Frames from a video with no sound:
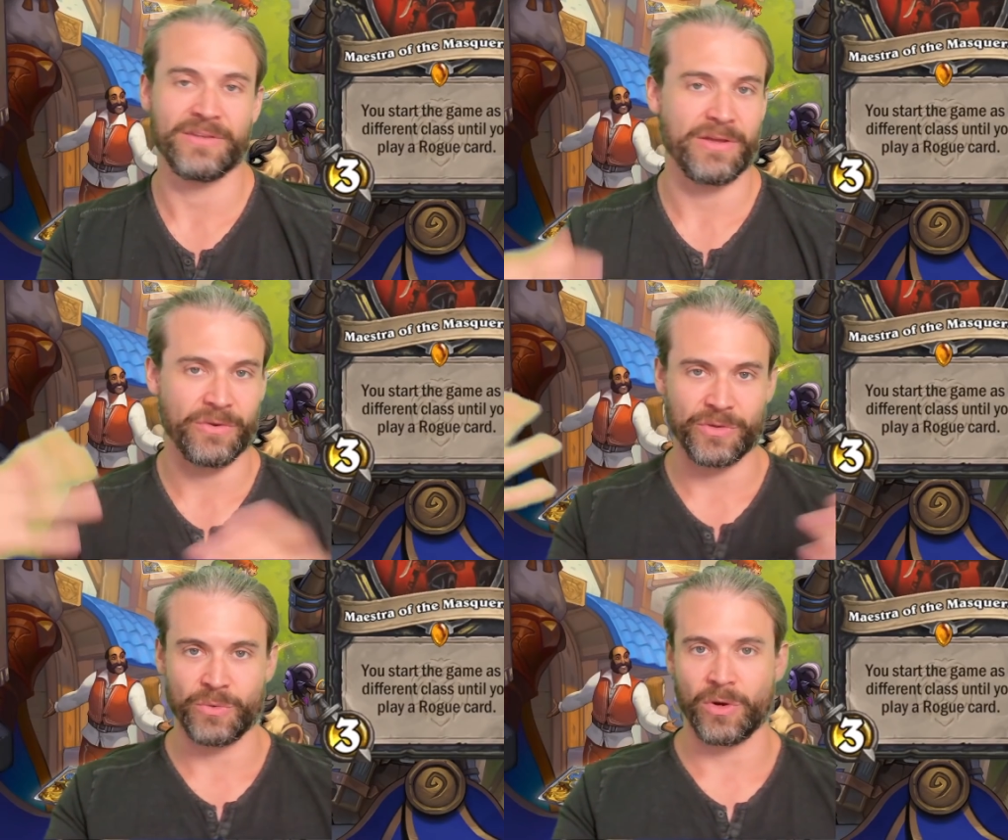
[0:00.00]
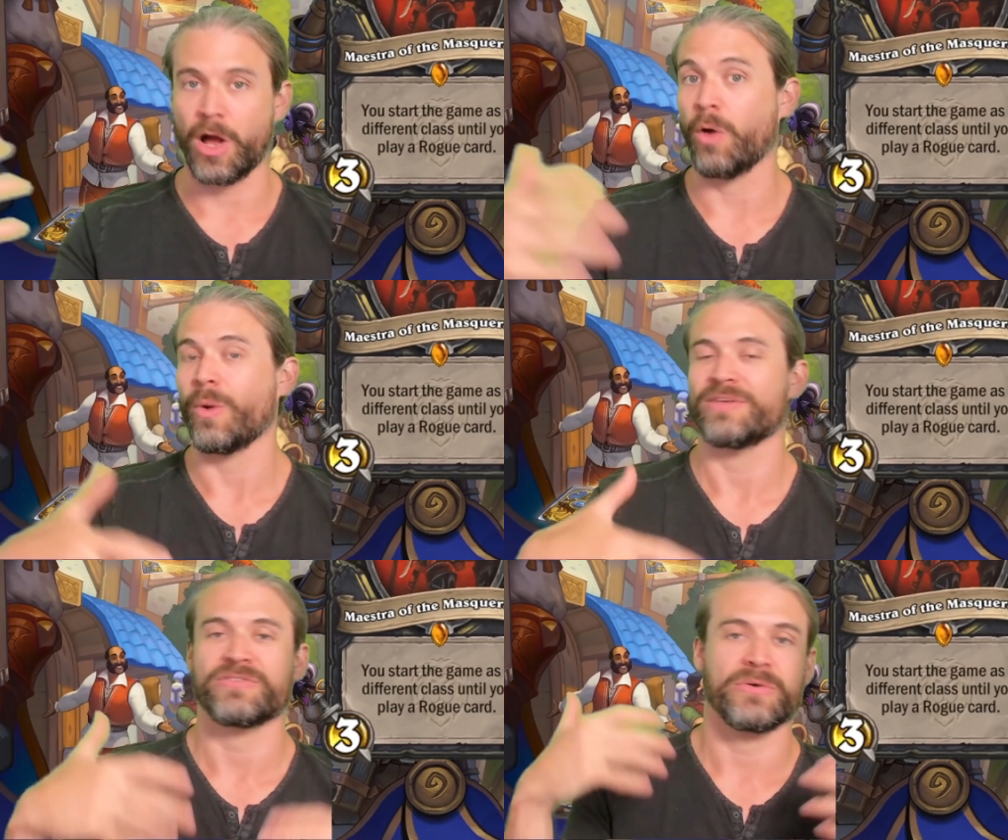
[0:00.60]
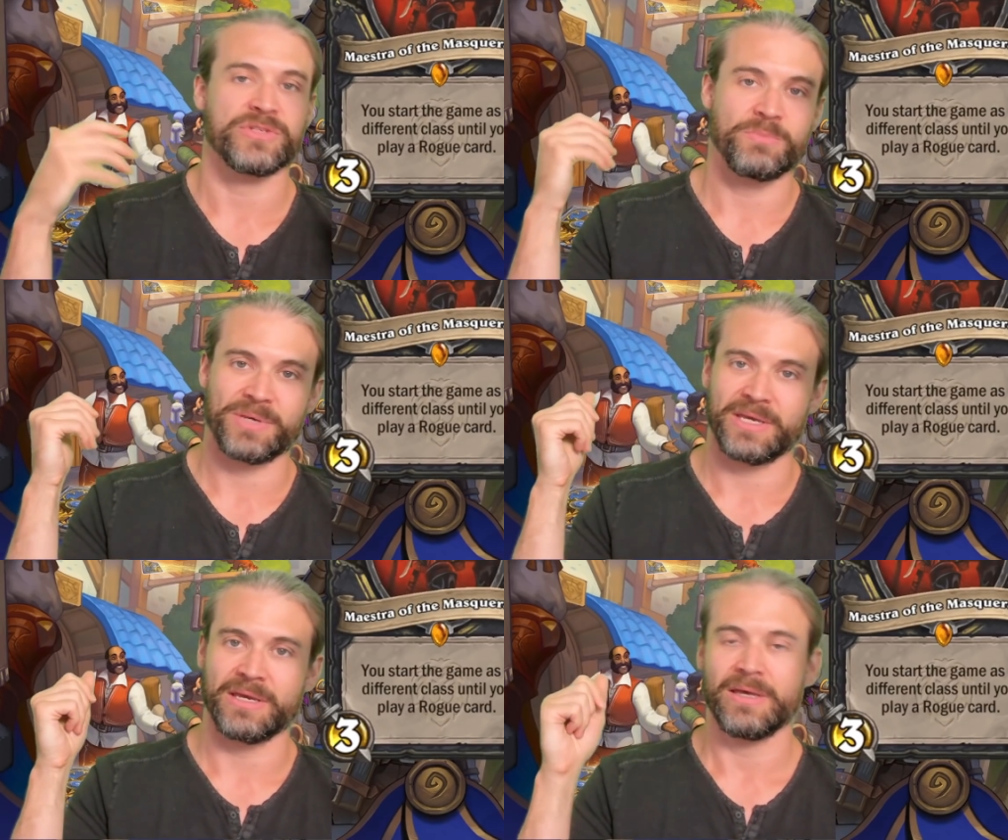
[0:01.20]
You know, you were always going to
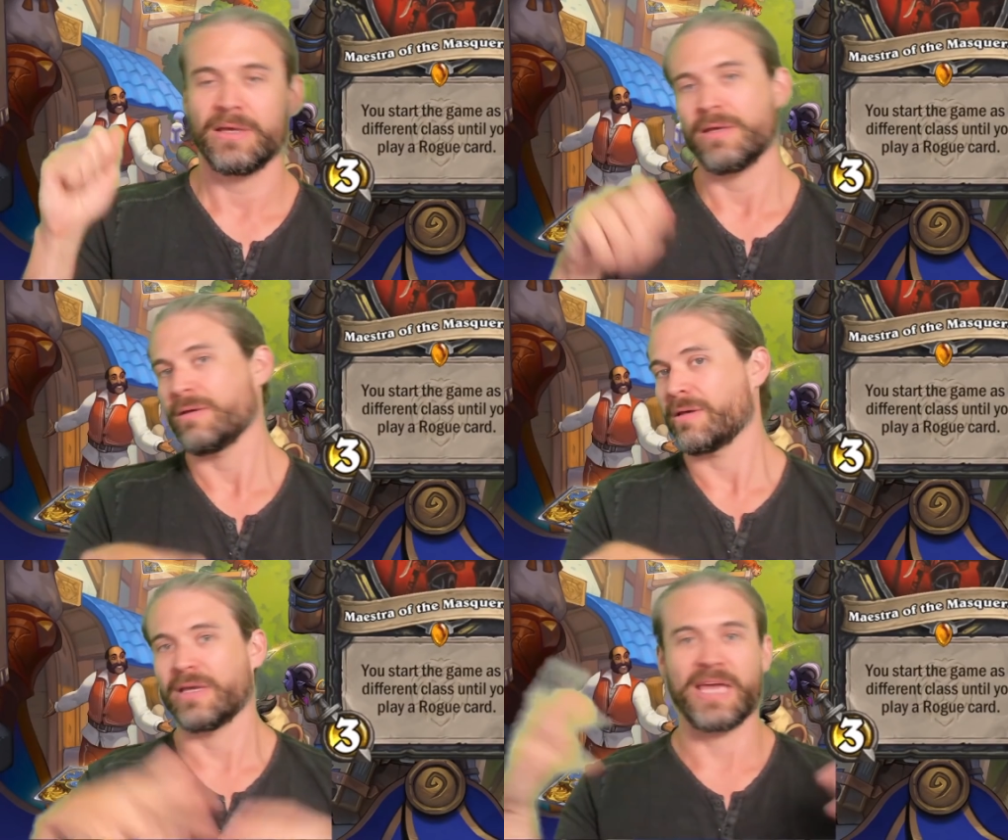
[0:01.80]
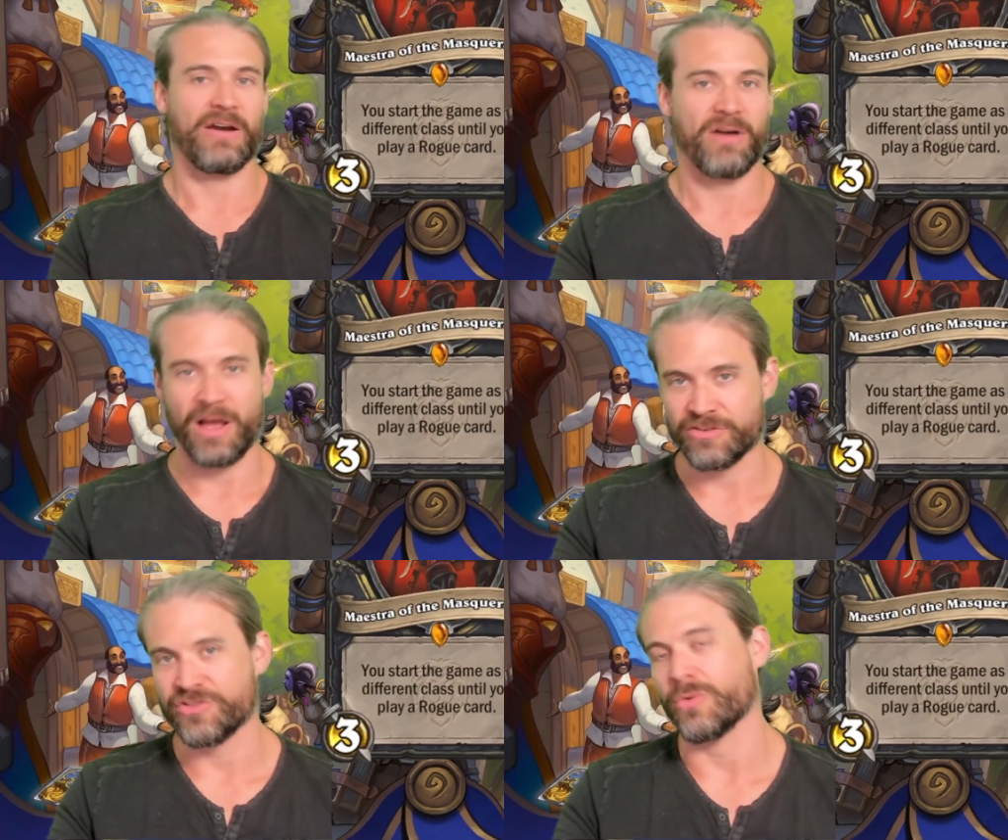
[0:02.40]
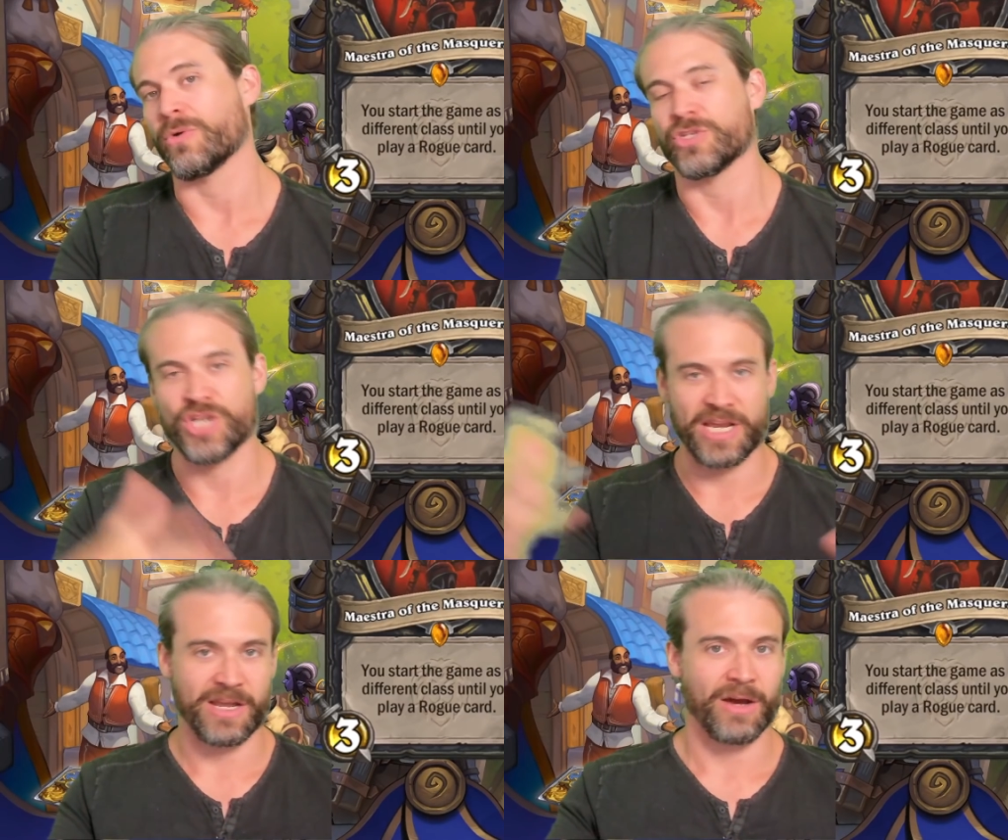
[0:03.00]
be Garrote or
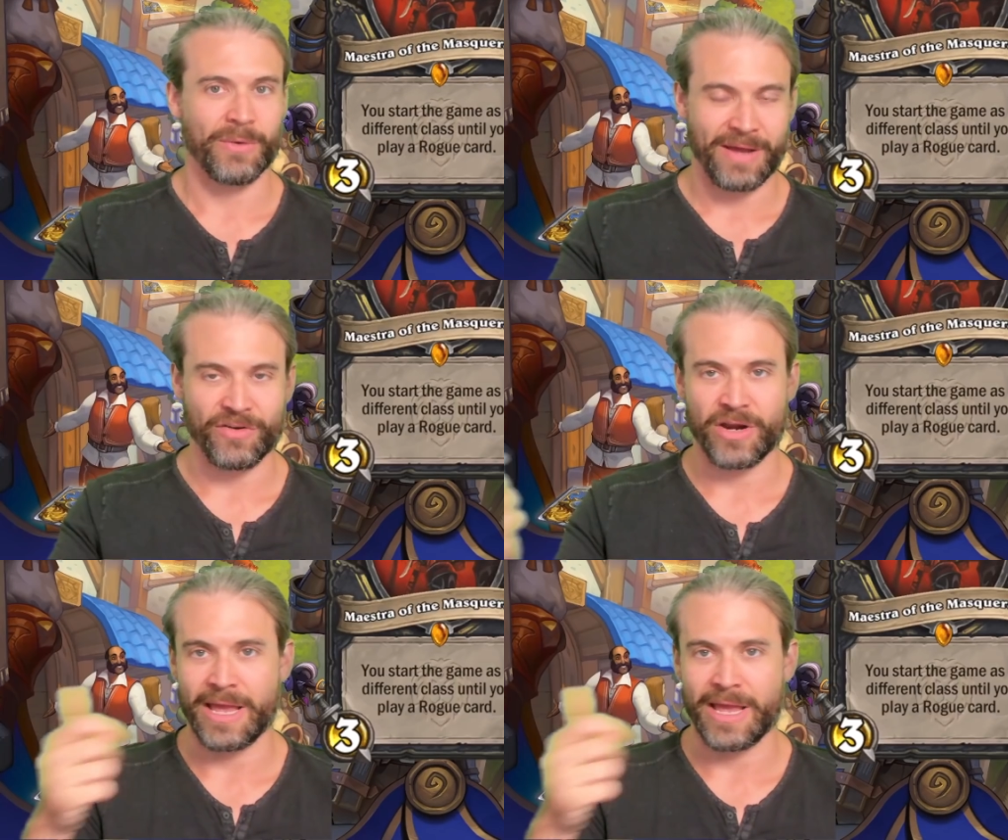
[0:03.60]
Jaina or whatever.